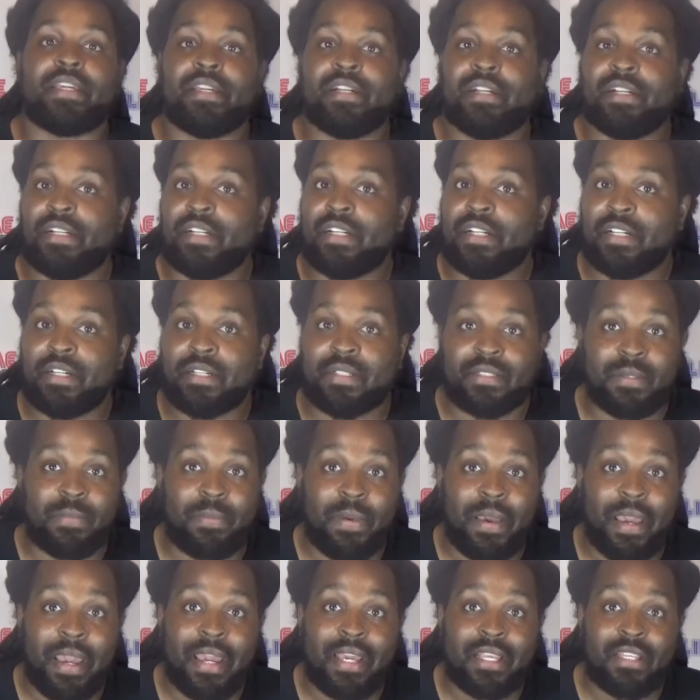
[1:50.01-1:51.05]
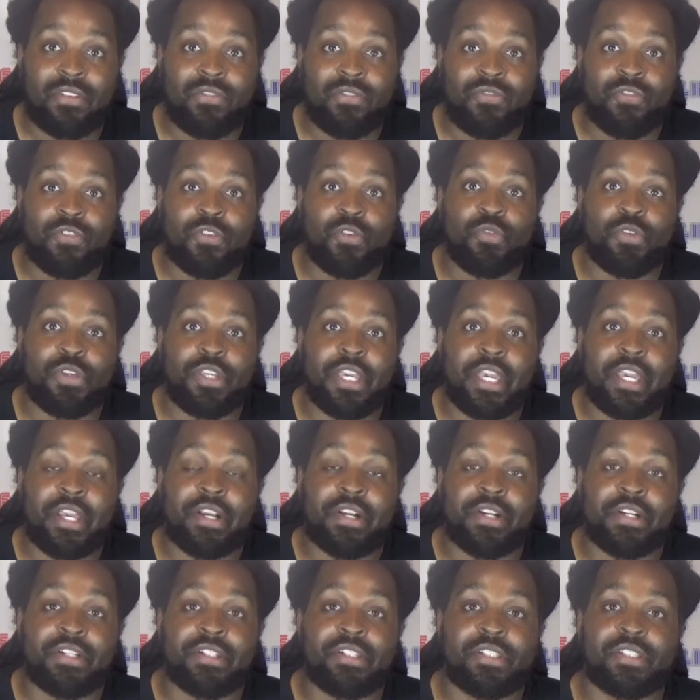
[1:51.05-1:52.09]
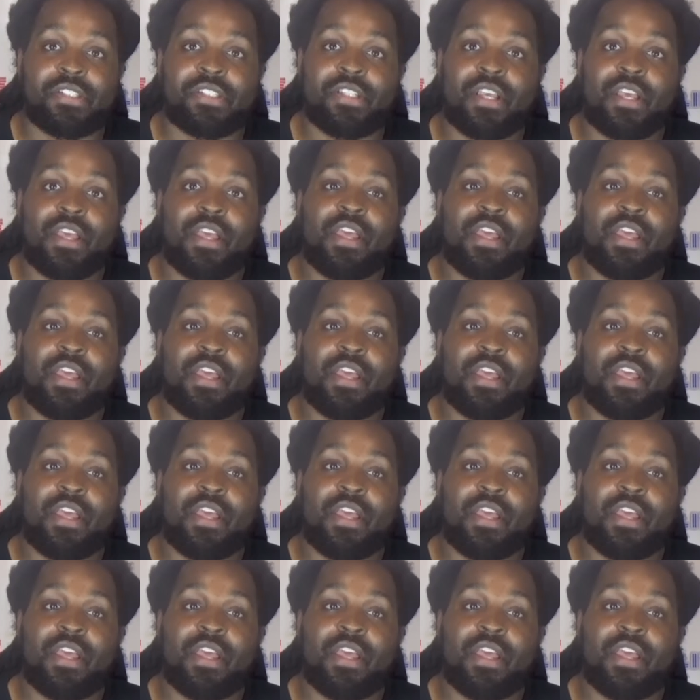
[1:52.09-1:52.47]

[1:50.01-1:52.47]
The past few years,